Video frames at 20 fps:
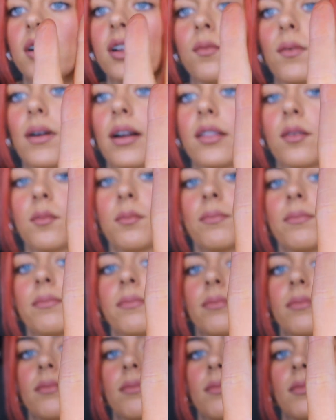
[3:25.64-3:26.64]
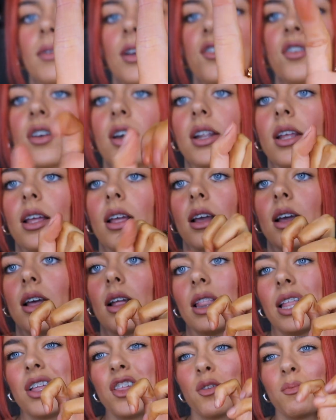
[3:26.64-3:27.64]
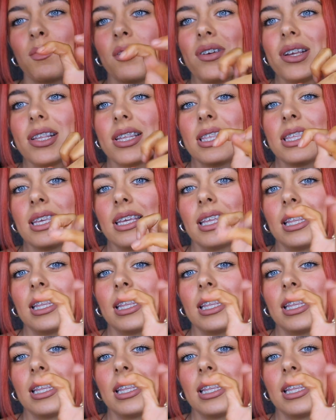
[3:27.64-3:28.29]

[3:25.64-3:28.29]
going to wear them. I'm just going to clench my wrist.